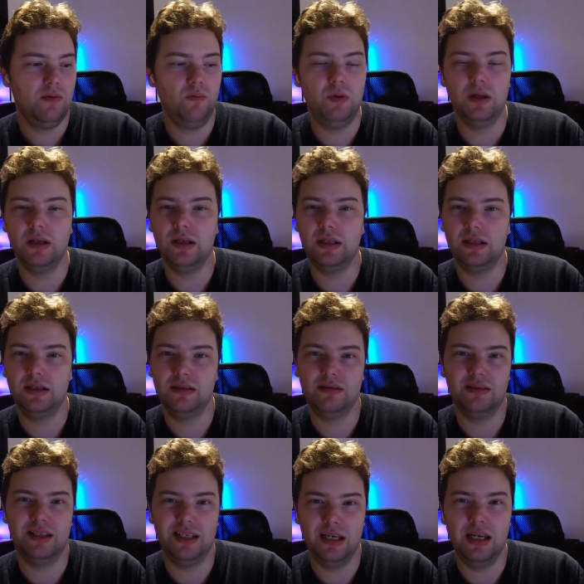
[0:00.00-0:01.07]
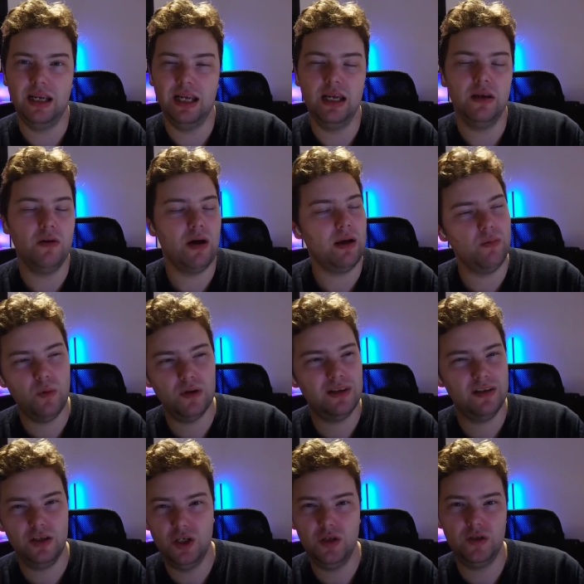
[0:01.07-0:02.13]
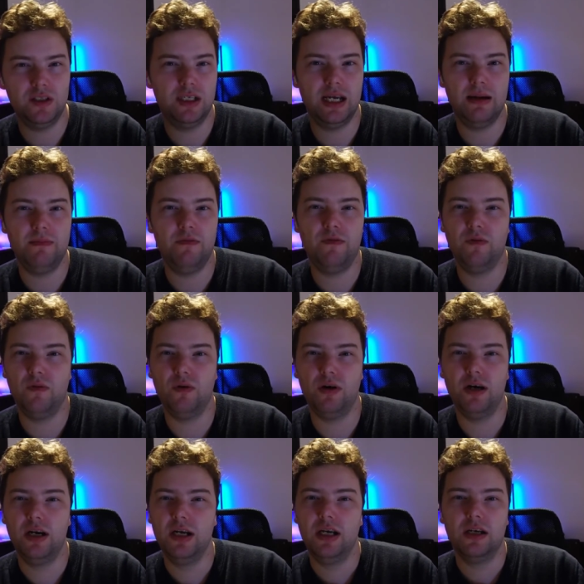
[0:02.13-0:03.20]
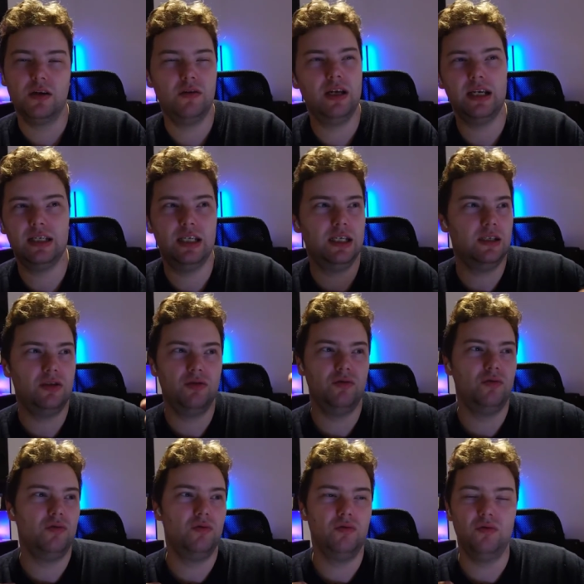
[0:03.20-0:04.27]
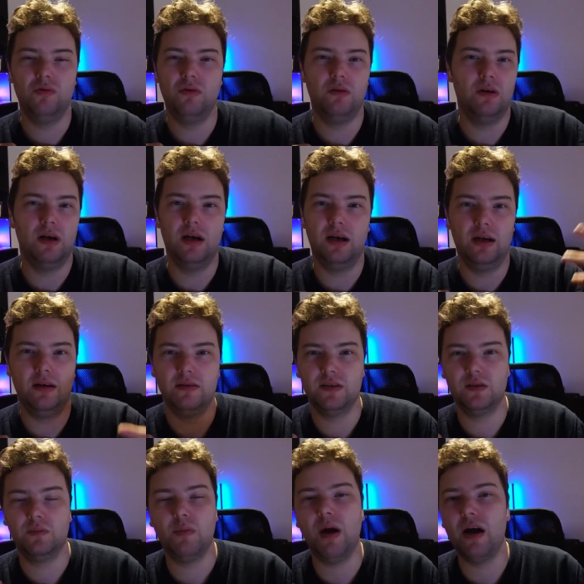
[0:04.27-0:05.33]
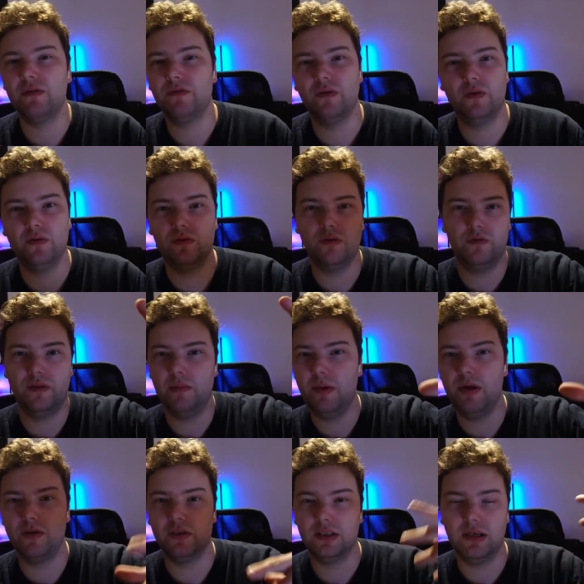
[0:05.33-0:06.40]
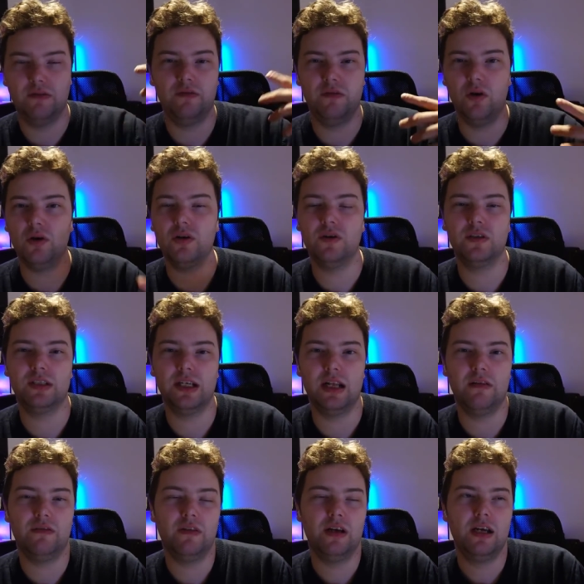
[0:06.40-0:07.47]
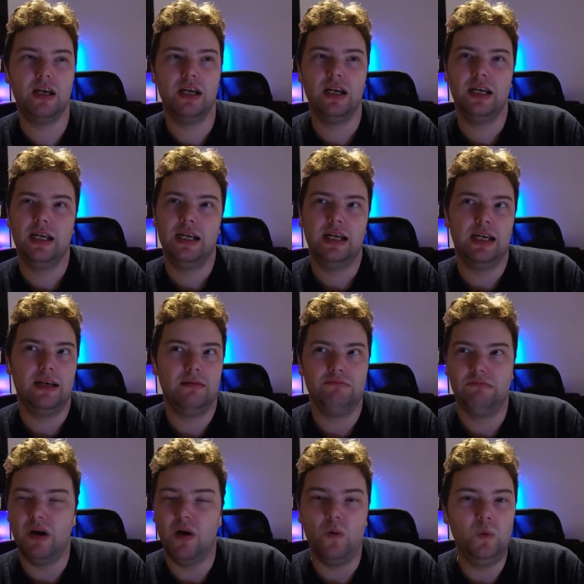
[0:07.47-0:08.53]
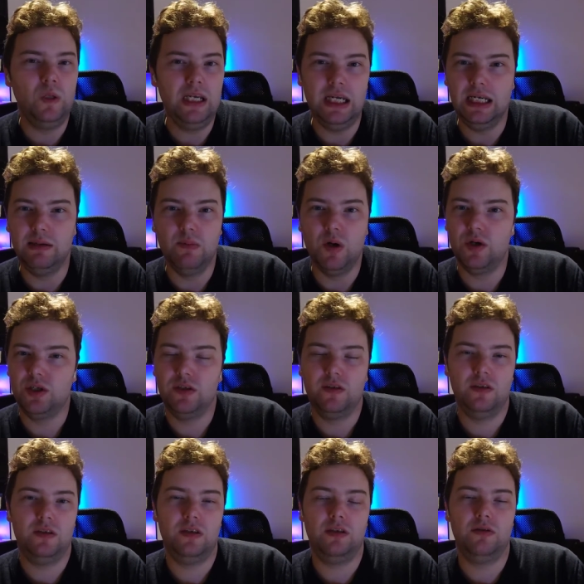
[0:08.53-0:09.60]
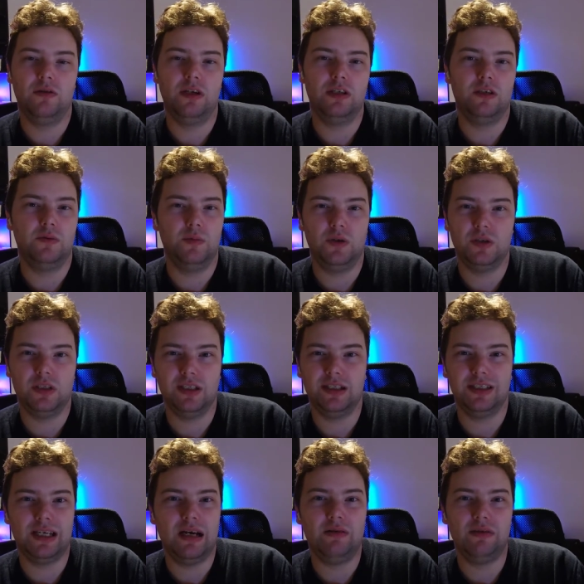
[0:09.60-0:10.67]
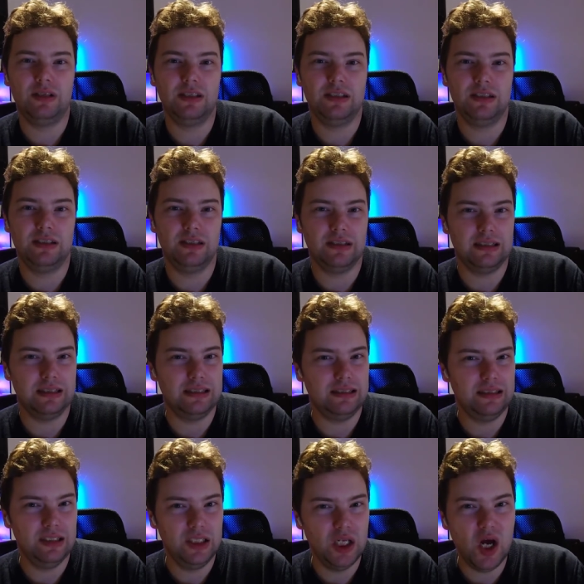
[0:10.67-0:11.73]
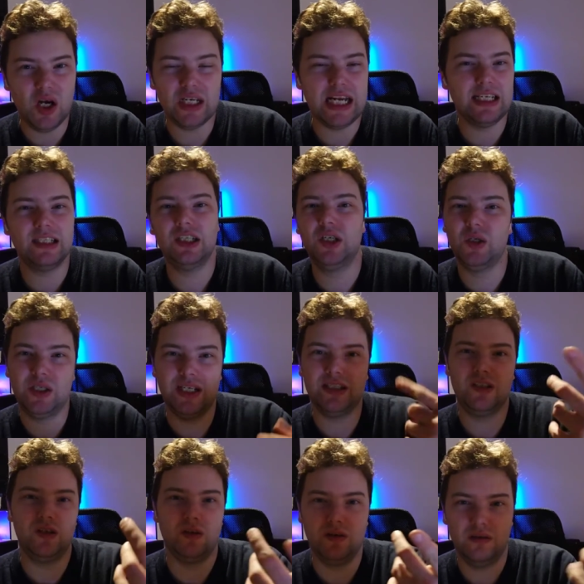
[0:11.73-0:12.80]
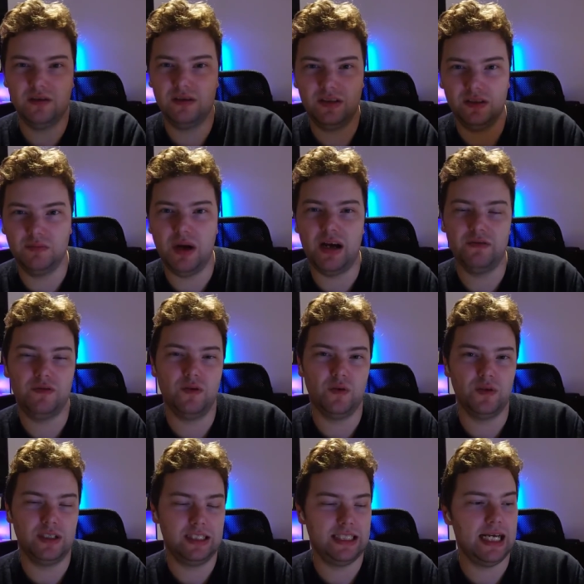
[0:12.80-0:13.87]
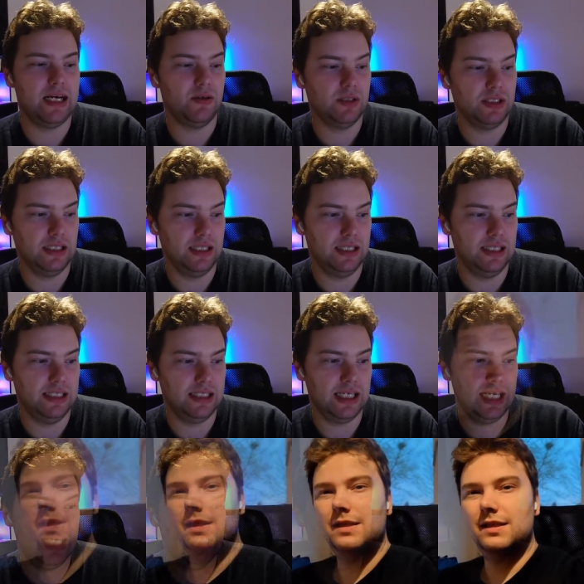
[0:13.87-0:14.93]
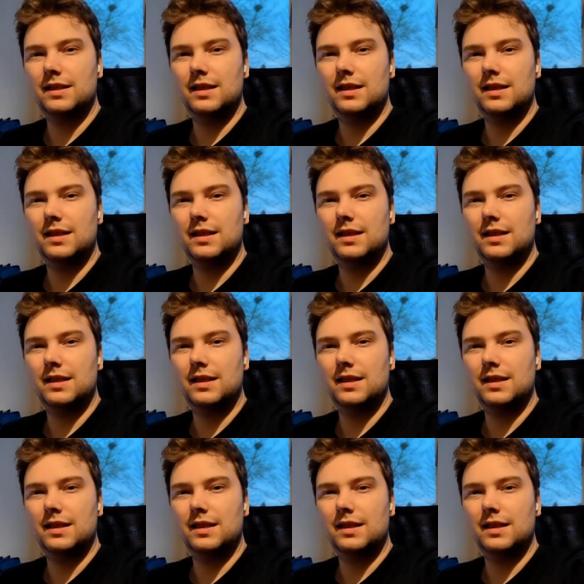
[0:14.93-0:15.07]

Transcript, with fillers: will uh, clearly hear you. I wouldn't use them for connecting to a smartphone, to filming yourself, vlog yourself, um, only in emergency situations, because the sound is not as good as your smartphone sound in this case.